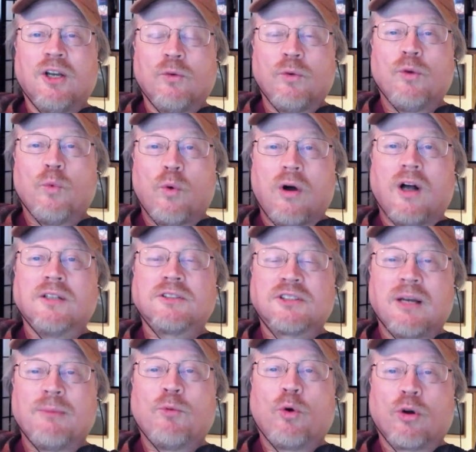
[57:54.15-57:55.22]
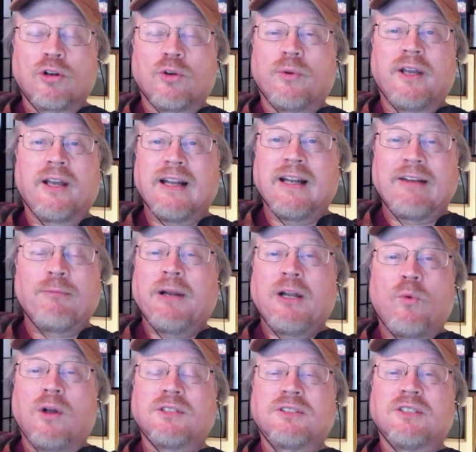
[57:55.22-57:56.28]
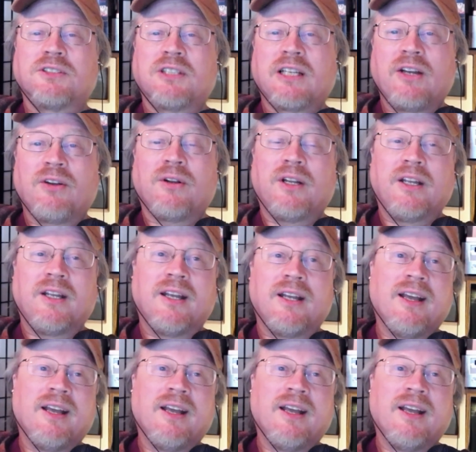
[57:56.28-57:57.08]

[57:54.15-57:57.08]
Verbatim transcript: We want some ordering, and everybody wants the security.